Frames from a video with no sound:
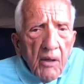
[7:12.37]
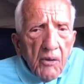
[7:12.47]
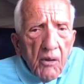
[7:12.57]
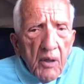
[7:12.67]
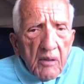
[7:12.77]

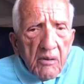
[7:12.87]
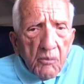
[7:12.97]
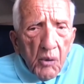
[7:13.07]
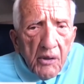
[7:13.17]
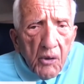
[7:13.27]
It's
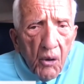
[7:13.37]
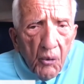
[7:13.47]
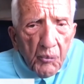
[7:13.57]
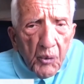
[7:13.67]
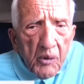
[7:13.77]
really the whole
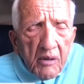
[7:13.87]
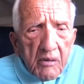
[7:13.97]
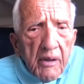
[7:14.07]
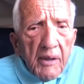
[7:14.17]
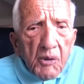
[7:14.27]
food. It's
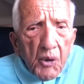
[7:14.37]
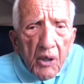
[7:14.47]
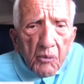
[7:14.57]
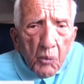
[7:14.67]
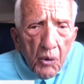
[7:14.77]
nature
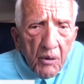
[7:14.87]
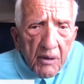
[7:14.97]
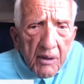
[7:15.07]
at work.